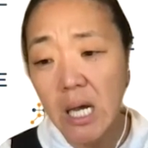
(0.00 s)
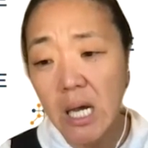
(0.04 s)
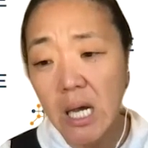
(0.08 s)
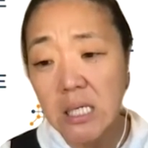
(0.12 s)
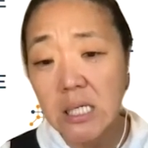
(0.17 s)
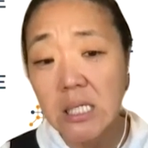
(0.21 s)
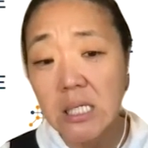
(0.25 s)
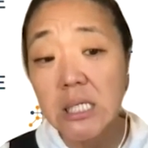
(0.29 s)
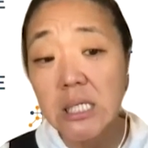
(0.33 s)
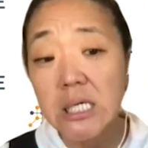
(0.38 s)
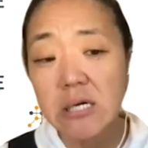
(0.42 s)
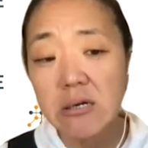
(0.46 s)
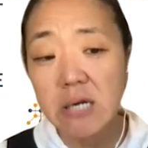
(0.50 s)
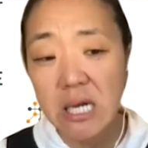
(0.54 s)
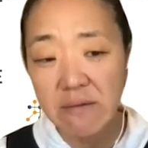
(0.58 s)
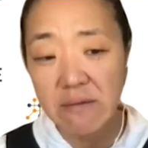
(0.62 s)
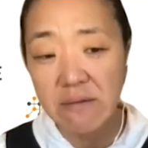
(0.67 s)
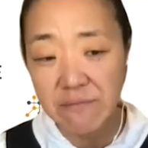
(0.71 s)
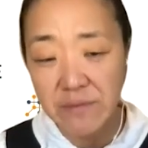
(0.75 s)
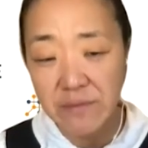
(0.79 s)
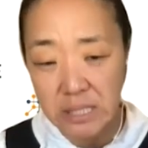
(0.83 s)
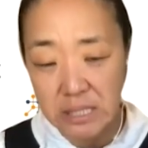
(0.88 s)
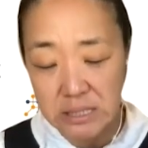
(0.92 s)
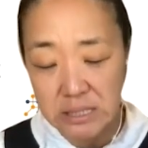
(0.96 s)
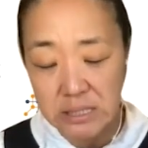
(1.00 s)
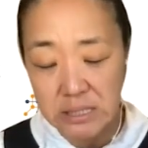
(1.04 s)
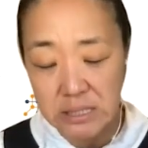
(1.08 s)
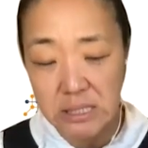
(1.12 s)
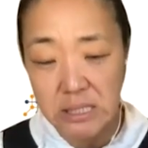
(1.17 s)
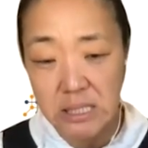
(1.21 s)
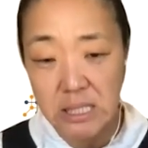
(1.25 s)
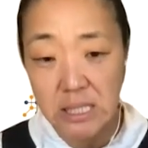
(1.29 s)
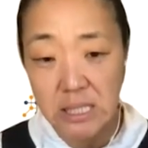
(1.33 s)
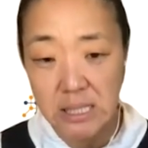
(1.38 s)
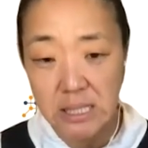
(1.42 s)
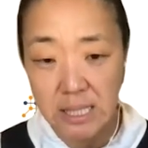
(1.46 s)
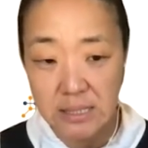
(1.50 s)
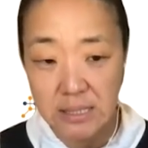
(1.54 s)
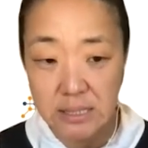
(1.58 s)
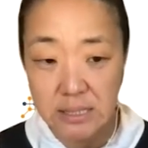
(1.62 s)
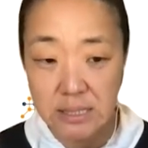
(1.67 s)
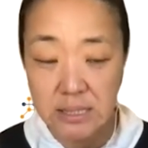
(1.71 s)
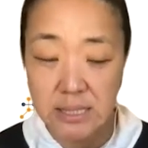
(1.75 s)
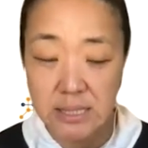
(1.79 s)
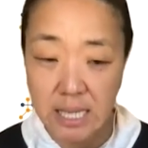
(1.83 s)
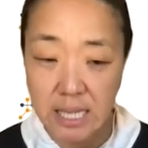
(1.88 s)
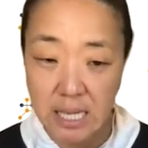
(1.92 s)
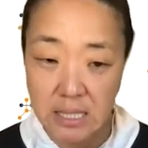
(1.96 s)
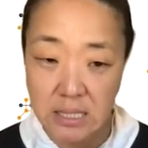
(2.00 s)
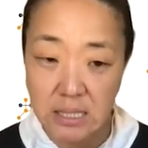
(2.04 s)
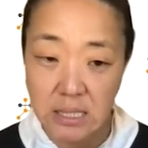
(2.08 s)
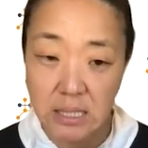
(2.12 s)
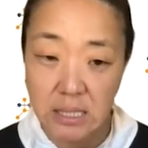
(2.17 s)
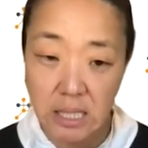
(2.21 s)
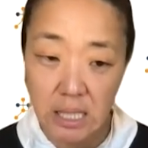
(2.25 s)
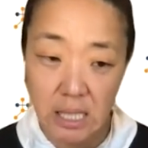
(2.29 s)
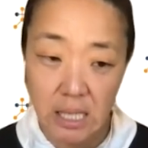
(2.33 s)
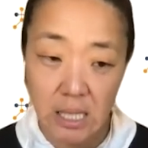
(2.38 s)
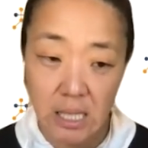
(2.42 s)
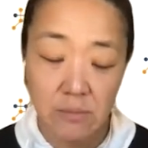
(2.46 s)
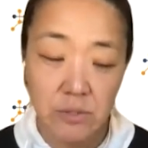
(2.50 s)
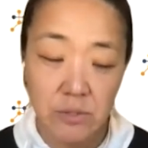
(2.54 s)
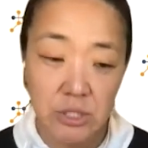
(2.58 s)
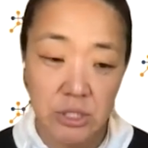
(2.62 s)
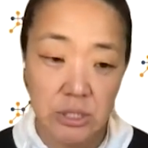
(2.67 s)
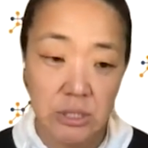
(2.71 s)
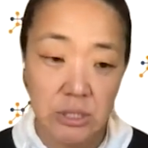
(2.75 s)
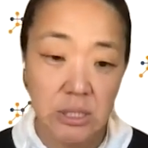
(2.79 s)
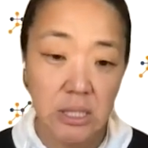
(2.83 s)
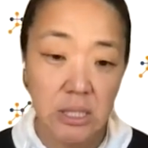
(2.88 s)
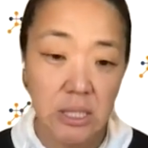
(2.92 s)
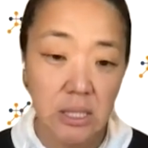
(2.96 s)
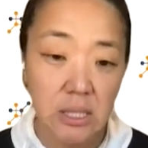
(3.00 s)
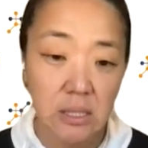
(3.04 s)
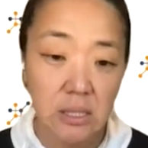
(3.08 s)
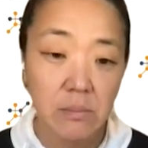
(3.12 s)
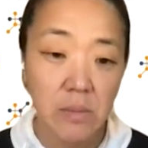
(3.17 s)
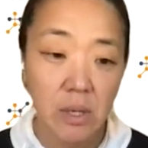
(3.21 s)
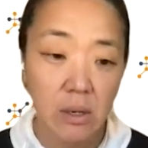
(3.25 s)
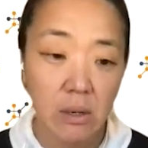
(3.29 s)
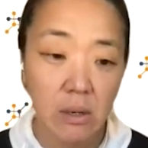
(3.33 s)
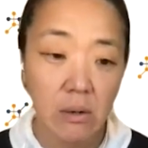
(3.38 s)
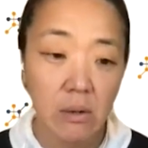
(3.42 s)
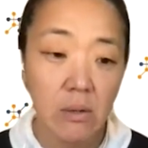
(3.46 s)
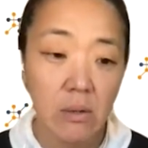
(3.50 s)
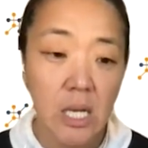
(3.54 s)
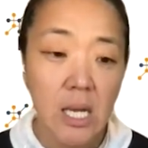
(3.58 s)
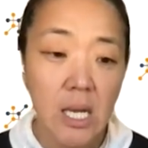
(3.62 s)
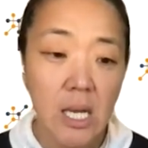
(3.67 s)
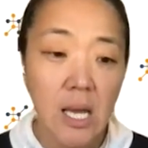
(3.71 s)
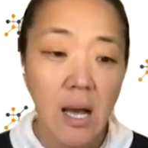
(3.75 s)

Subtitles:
clear efficacy against the standard of care, which is chemo.